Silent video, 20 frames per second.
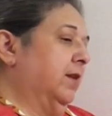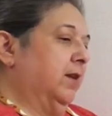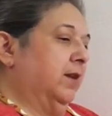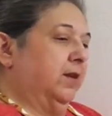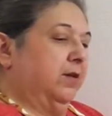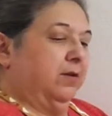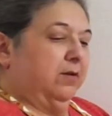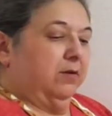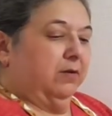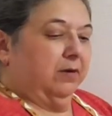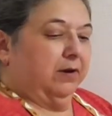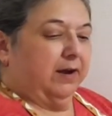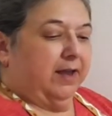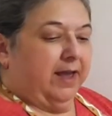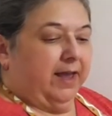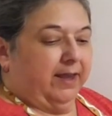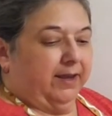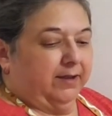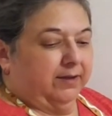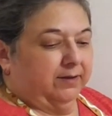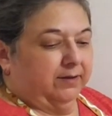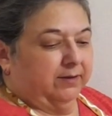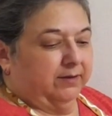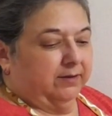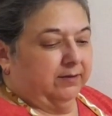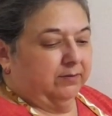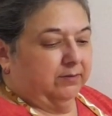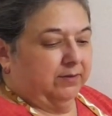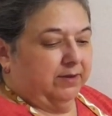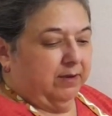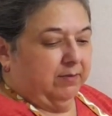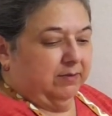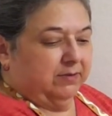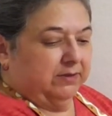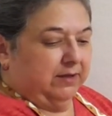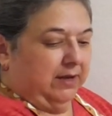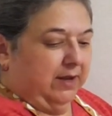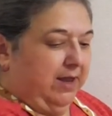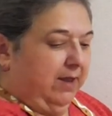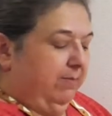Oh, I like. That one's
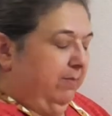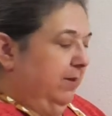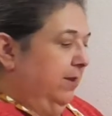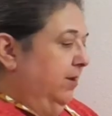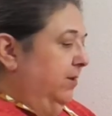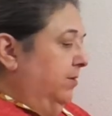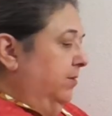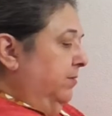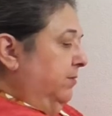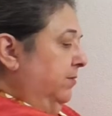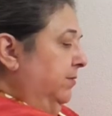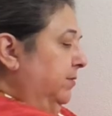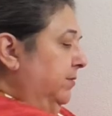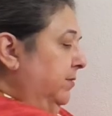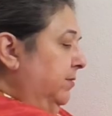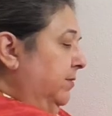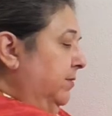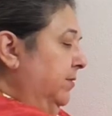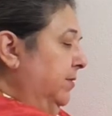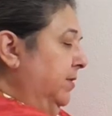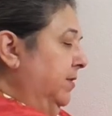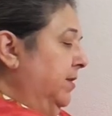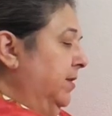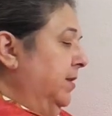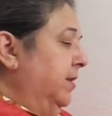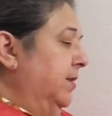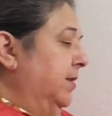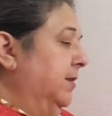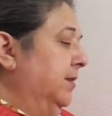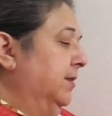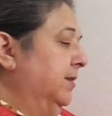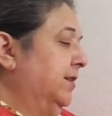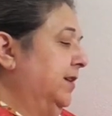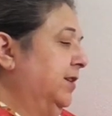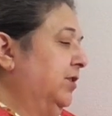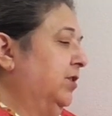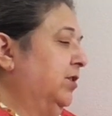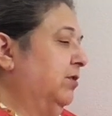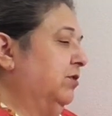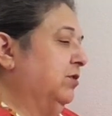a lot better. See, I
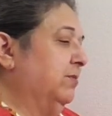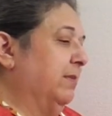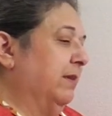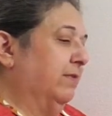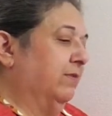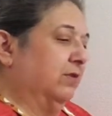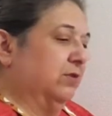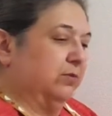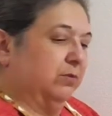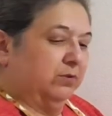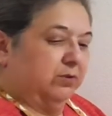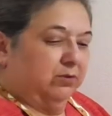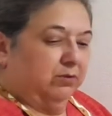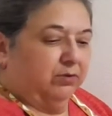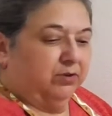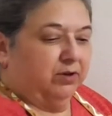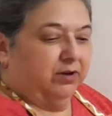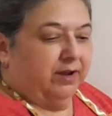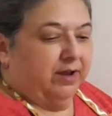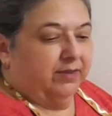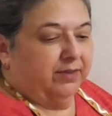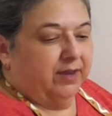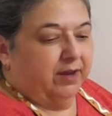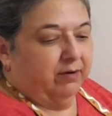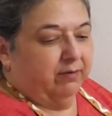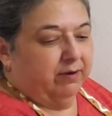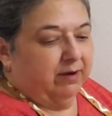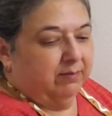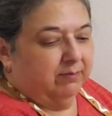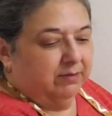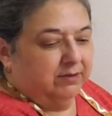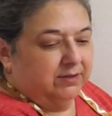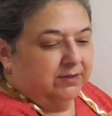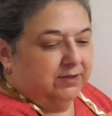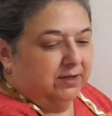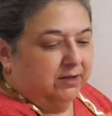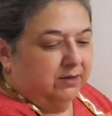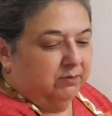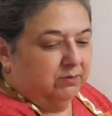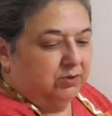told you my first ones don't turn out that great, but the
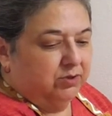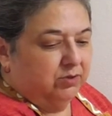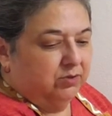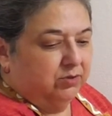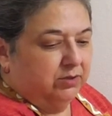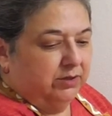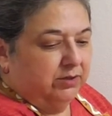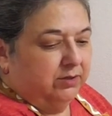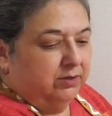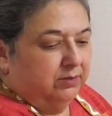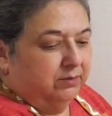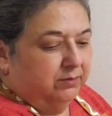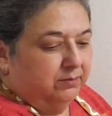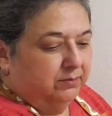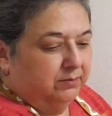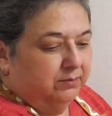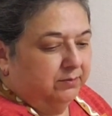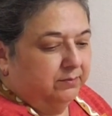second ones usually do.